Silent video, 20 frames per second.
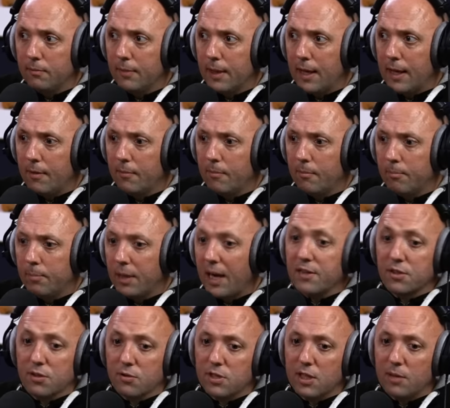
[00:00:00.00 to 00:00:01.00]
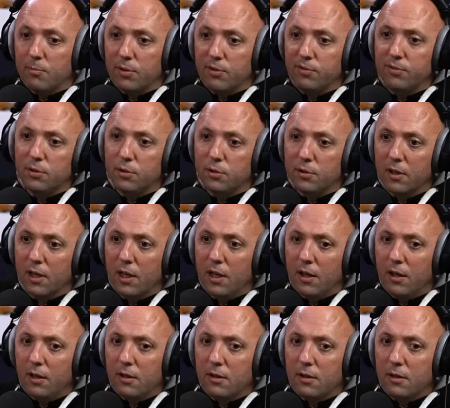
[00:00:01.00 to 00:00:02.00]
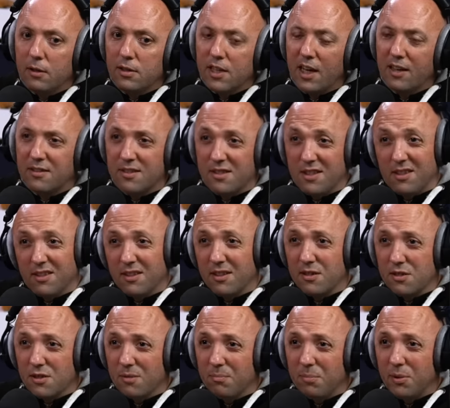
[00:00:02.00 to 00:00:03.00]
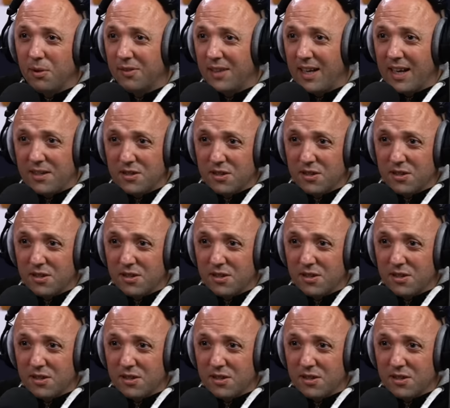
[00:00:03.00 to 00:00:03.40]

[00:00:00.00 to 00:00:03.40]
But as I've said before, it's hard to see that at some point that